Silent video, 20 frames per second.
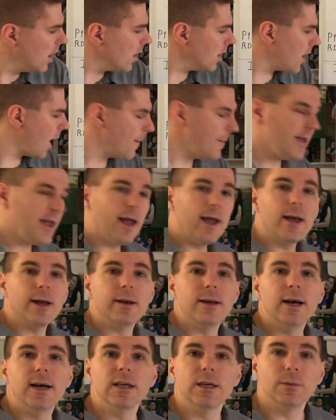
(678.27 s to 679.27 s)
Coming
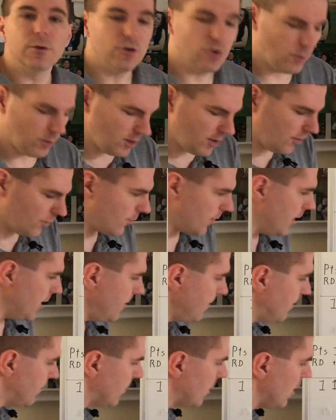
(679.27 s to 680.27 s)
in at number
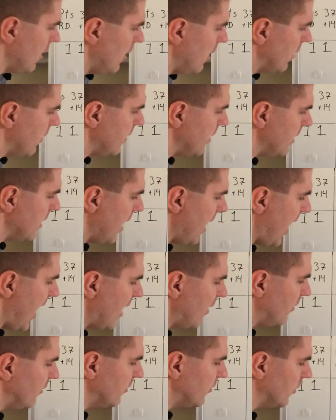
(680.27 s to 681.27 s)
23, the
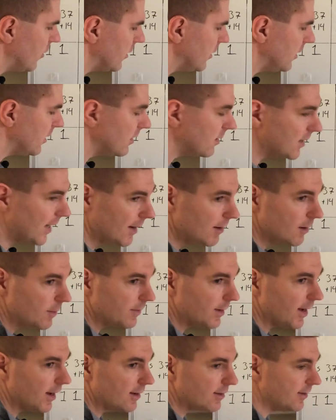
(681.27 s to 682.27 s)
Arizona
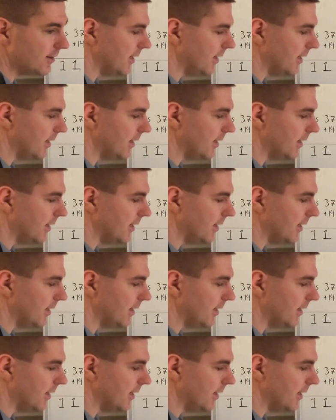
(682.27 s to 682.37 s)
Diamondbacks.